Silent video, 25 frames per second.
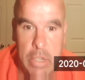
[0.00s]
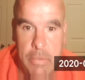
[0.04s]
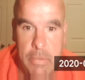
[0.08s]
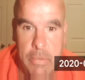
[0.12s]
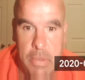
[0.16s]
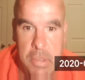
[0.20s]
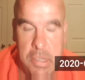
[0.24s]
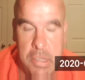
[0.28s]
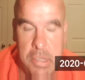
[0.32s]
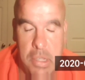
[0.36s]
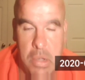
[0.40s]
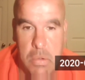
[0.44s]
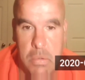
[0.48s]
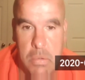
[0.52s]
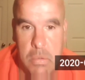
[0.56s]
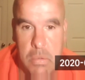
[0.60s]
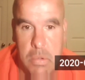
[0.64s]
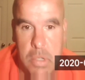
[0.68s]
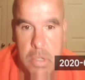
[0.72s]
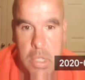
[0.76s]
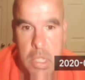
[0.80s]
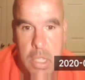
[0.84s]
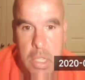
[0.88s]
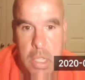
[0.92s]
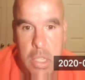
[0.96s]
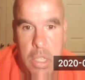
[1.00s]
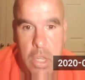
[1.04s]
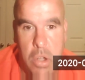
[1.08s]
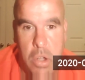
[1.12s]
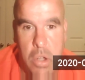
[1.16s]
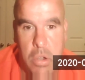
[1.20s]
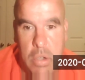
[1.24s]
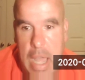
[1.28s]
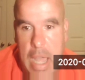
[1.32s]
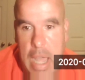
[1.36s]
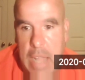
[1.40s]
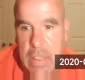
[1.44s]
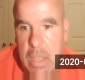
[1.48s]
So,
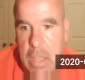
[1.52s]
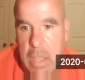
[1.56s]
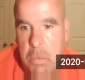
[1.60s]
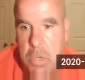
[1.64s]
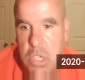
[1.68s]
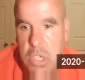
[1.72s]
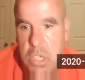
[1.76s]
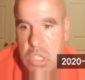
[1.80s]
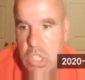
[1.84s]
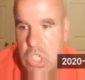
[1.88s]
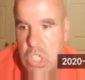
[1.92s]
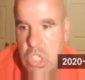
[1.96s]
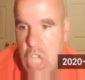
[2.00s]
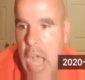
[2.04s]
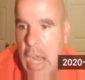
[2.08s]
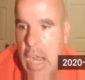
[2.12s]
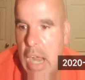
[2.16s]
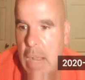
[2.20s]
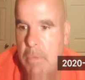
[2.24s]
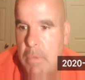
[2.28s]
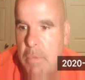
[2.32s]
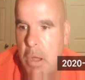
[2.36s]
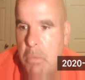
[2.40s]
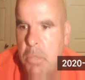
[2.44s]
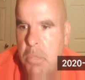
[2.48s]
I think we should talk about,